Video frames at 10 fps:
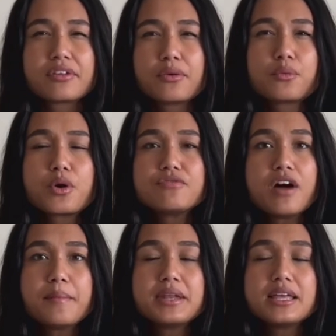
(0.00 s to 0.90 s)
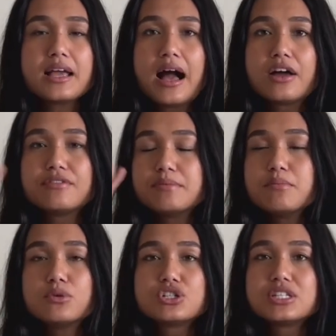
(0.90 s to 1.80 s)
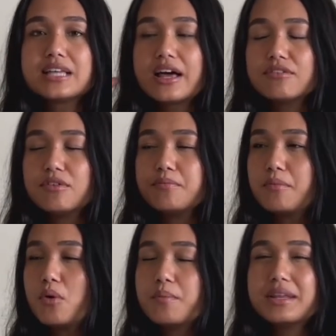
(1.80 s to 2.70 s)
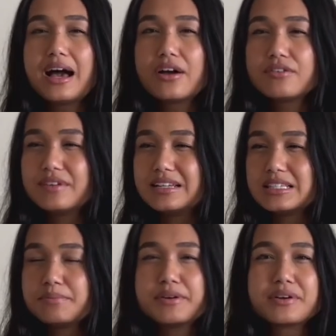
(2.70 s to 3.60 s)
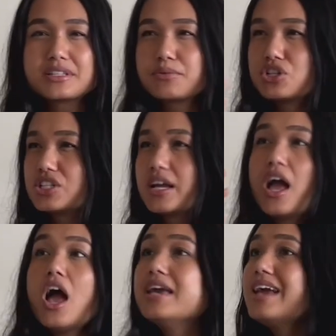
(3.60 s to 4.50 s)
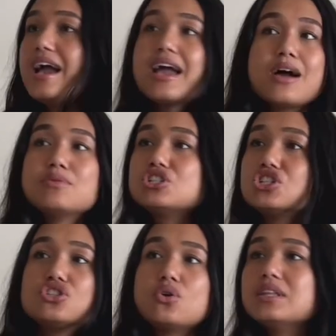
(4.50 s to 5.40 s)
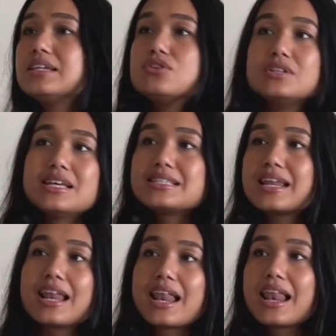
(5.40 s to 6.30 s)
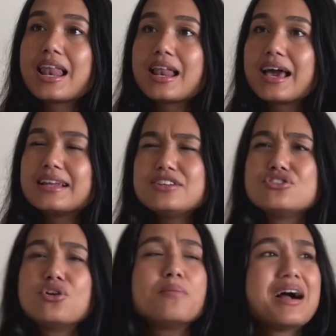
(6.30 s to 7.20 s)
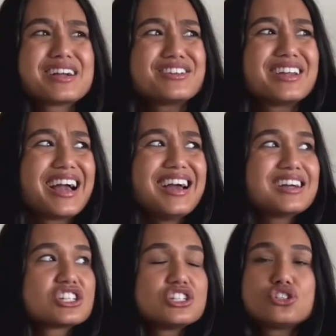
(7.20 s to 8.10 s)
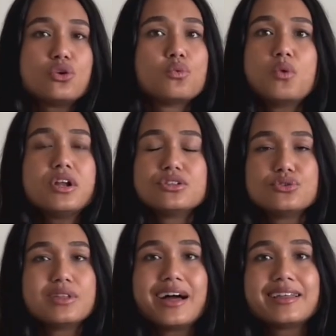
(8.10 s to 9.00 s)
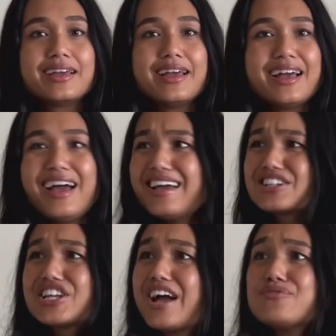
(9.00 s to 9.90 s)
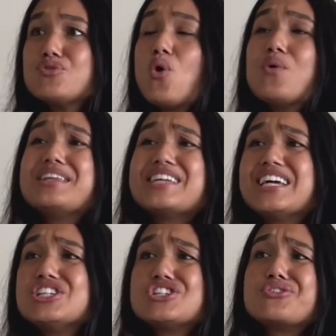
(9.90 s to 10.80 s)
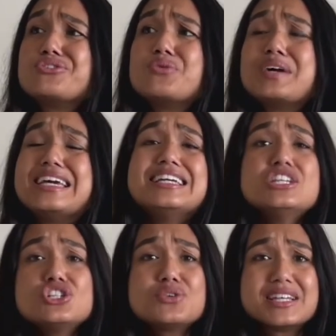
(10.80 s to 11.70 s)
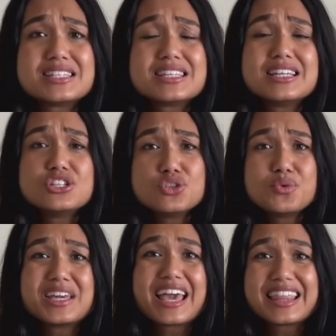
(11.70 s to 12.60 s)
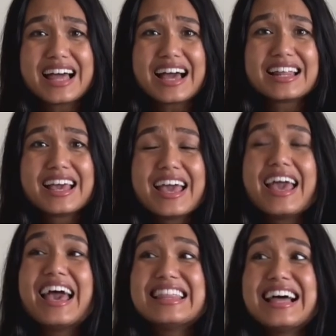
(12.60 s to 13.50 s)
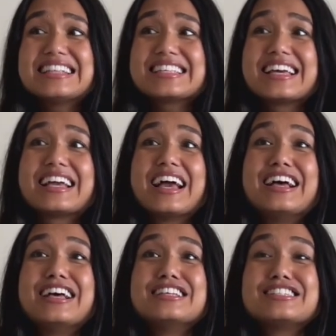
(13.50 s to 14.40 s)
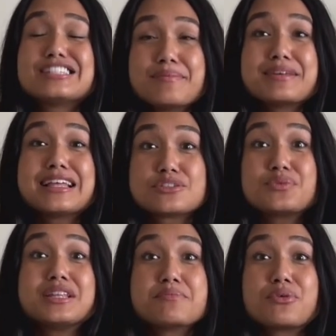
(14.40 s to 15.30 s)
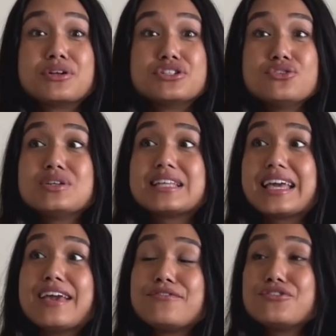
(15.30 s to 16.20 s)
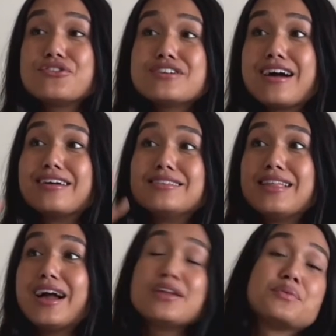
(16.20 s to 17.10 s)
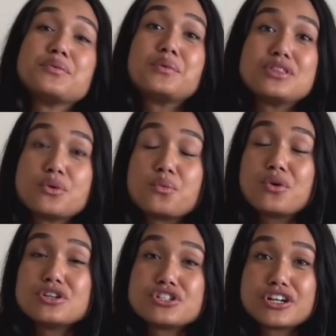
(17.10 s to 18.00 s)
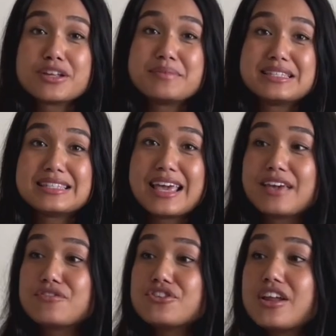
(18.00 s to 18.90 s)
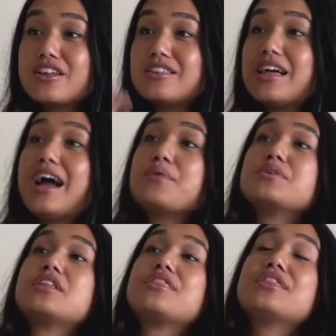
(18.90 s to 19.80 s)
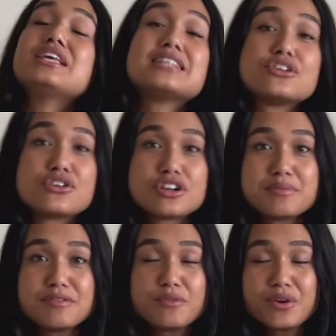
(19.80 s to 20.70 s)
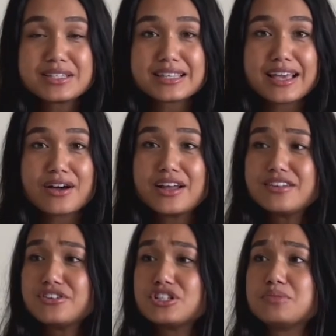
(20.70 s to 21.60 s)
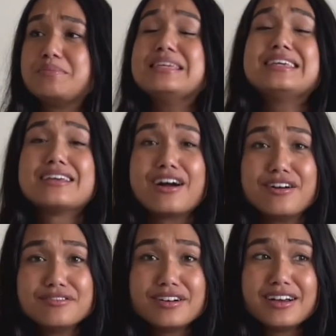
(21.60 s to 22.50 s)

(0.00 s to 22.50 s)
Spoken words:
word vomiting out of emotions, out of a moment, out of an experience. And we're just like, yeah, we should totally do this. Da, da, da, da. And then you go back and you're like, I actually don't want to do that. I actually have no intention or no interest in doing that. And that's like something that's really important too, is like, if you're not aligned with what the words you're going to be saying, if you're not aligned with the things that you're going to be voicing out and you're speaking of,